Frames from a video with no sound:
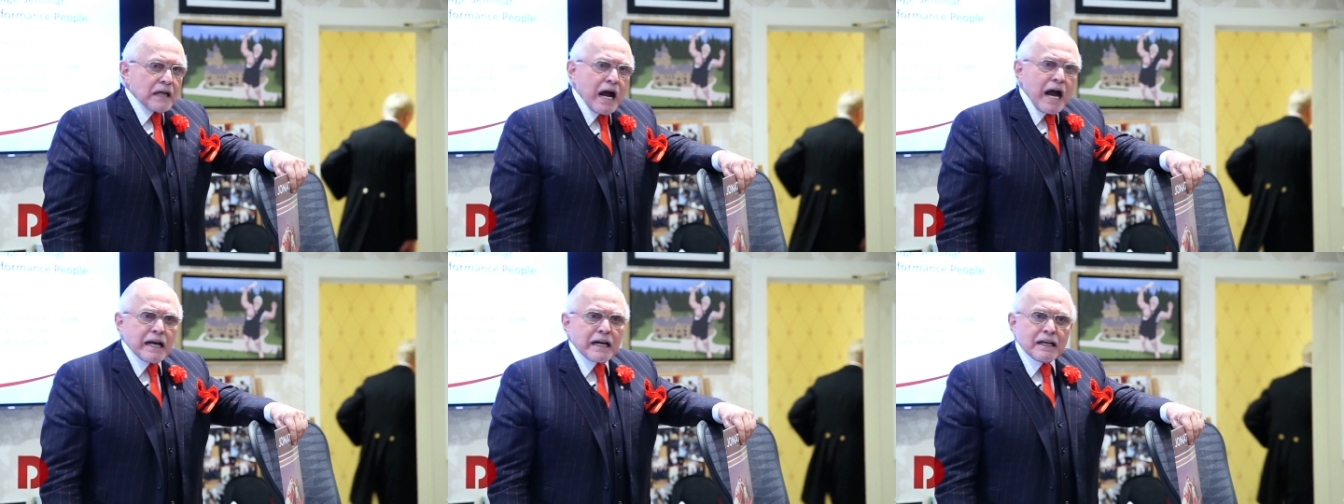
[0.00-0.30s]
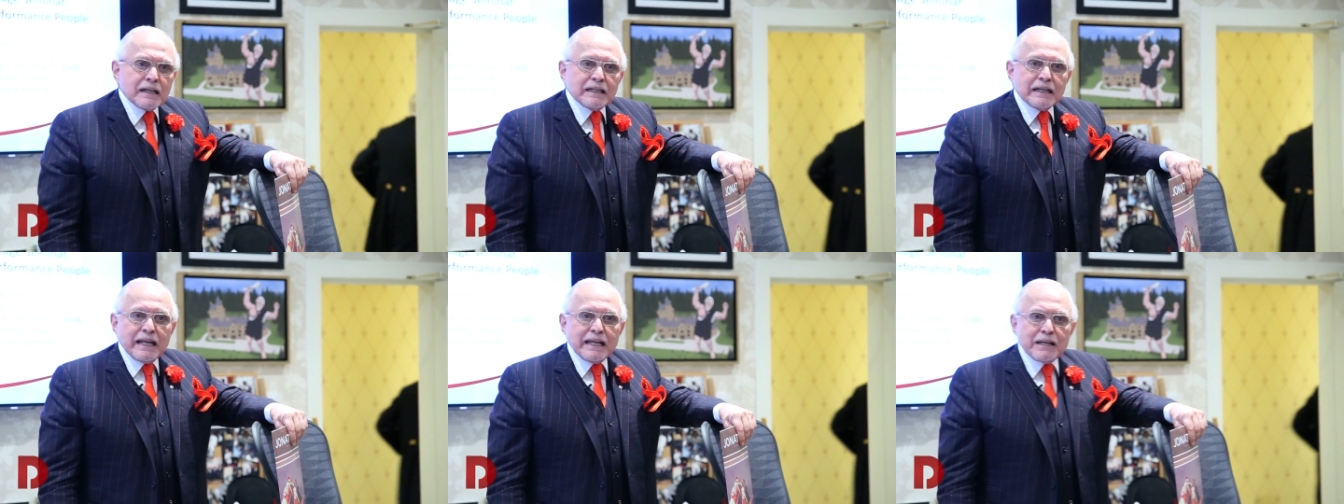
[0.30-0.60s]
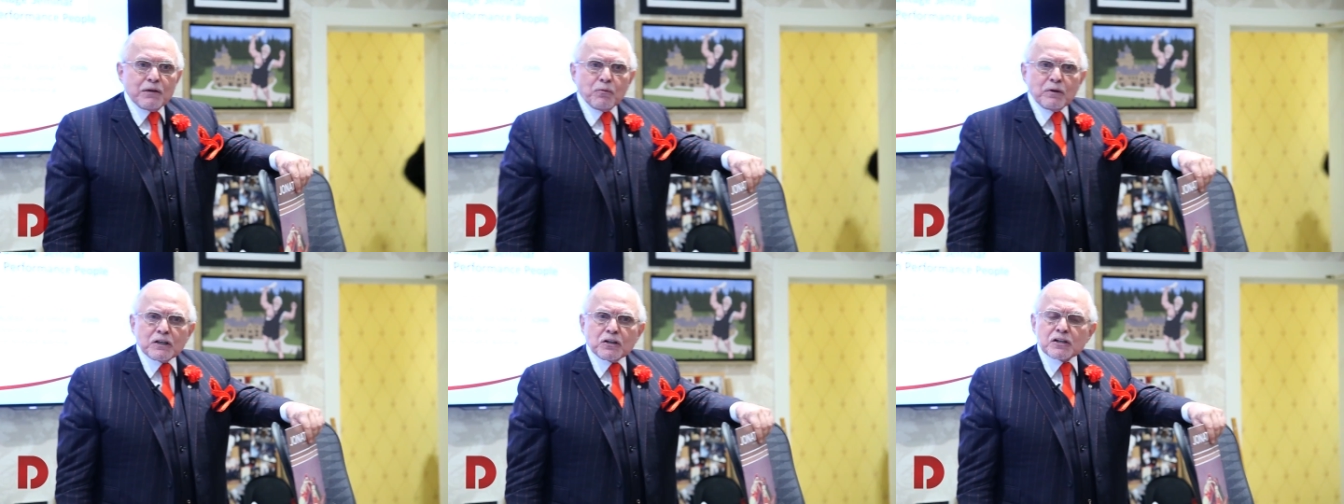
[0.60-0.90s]
I got in in
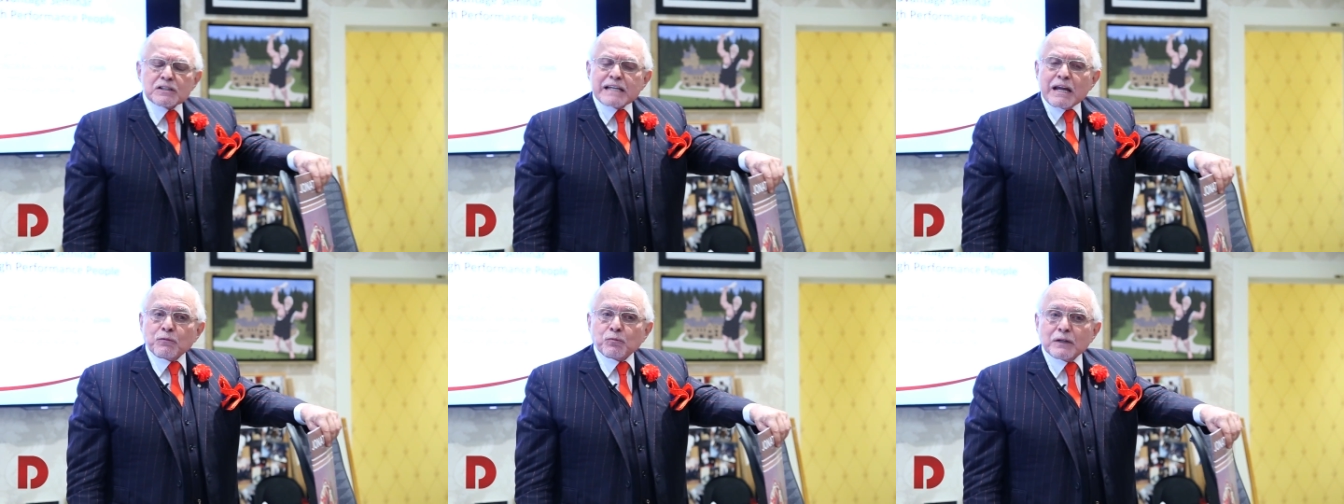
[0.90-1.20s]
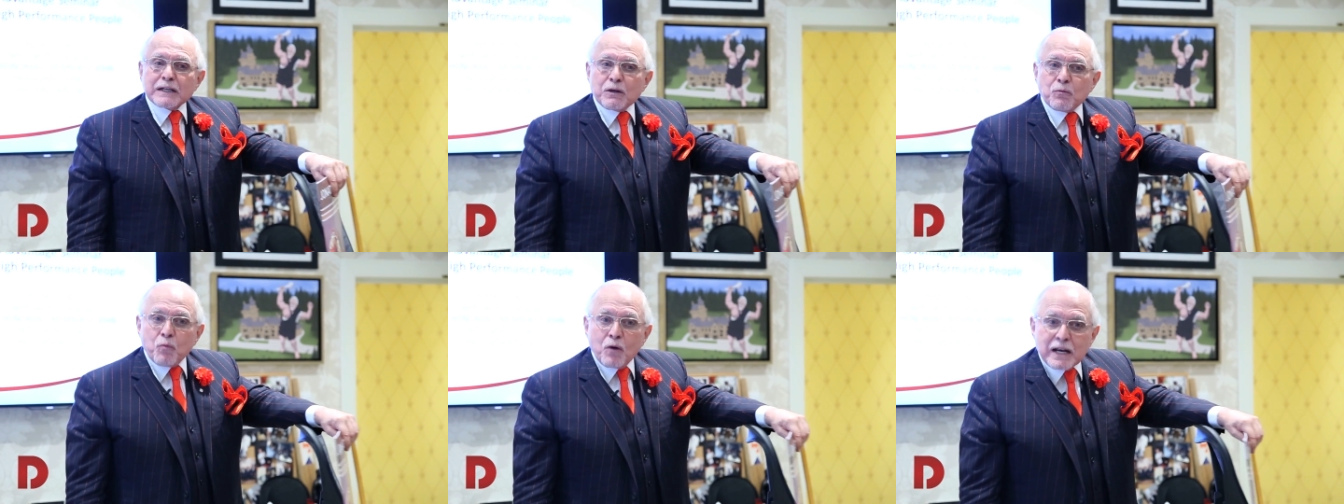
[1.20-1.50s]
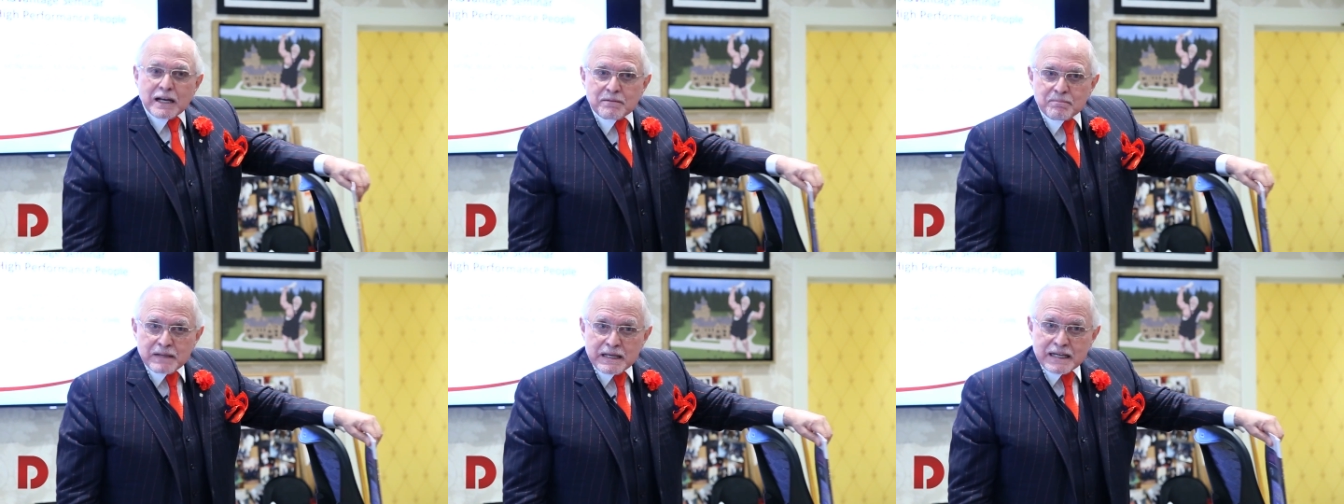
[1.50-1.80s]
eighty-one because they really
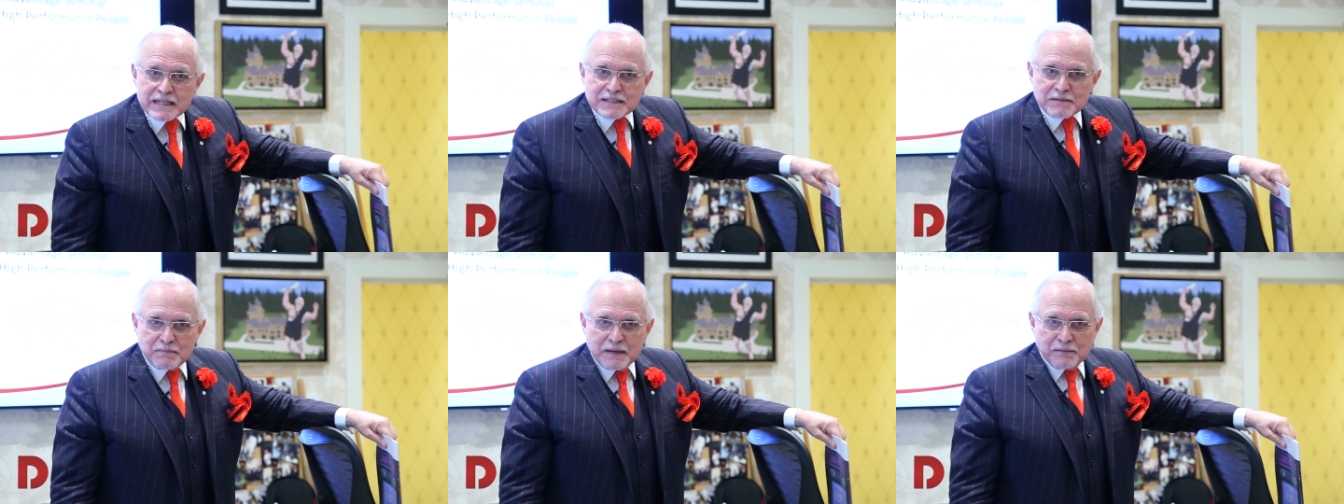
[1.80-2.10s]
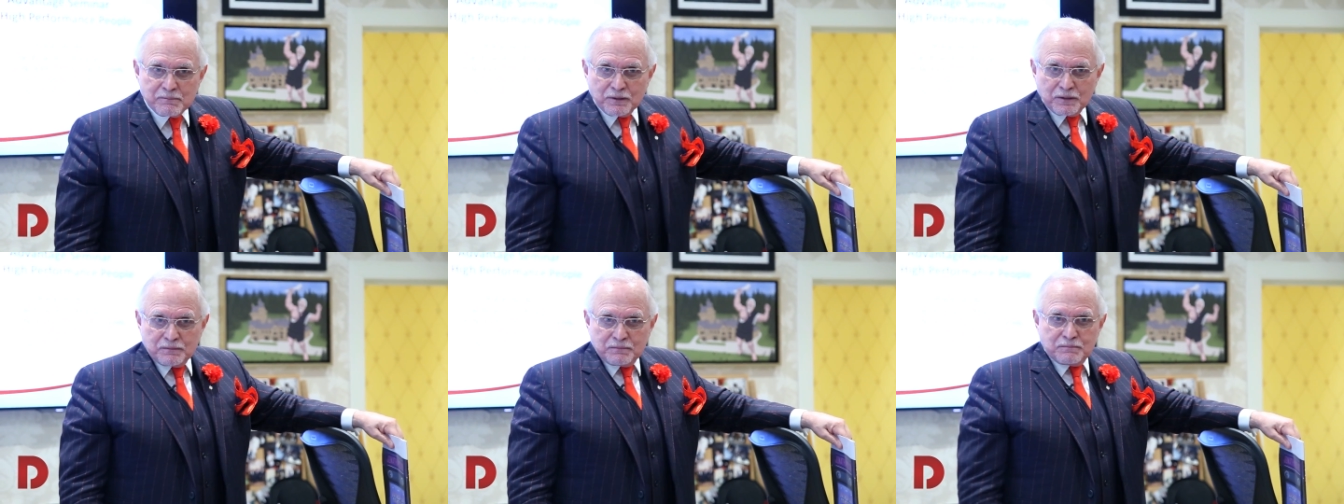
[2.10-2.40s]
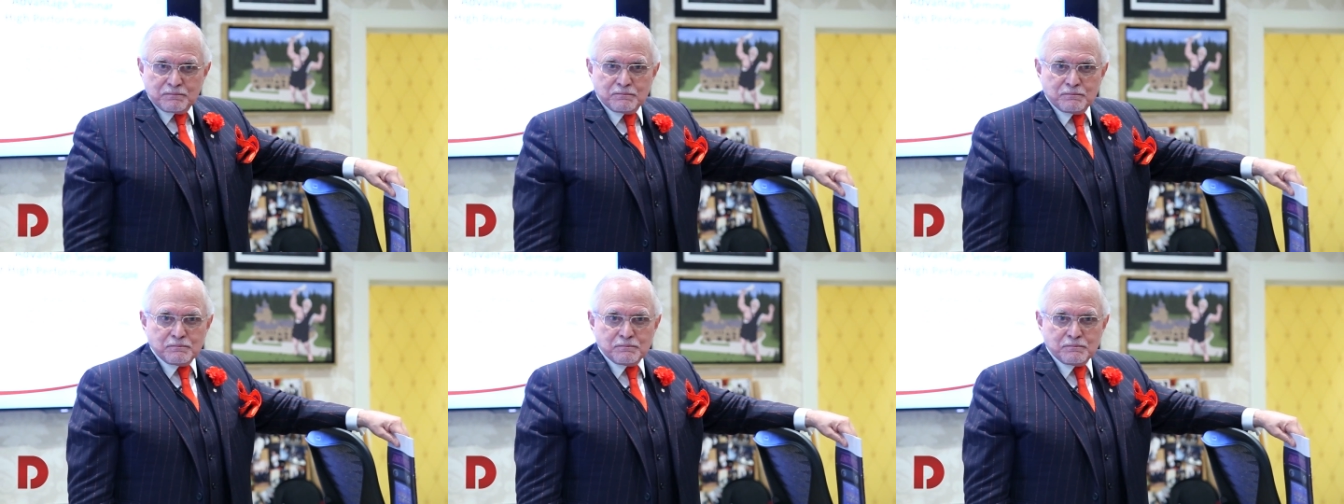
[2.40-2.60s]
wanted me as a member.